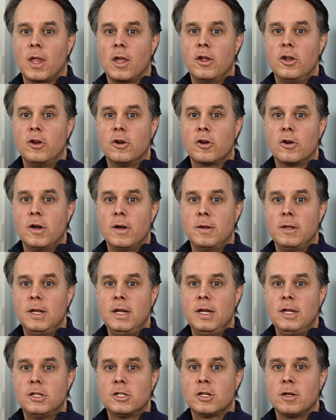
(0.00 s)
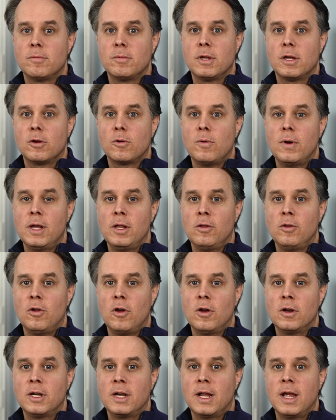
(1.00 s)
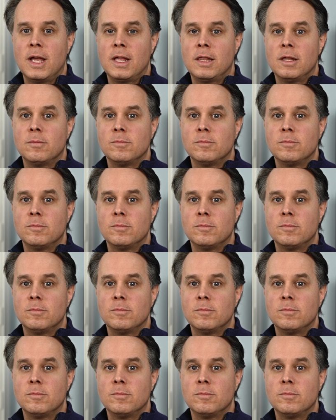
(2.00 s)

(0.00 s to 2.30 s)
you're going to need something quite long to get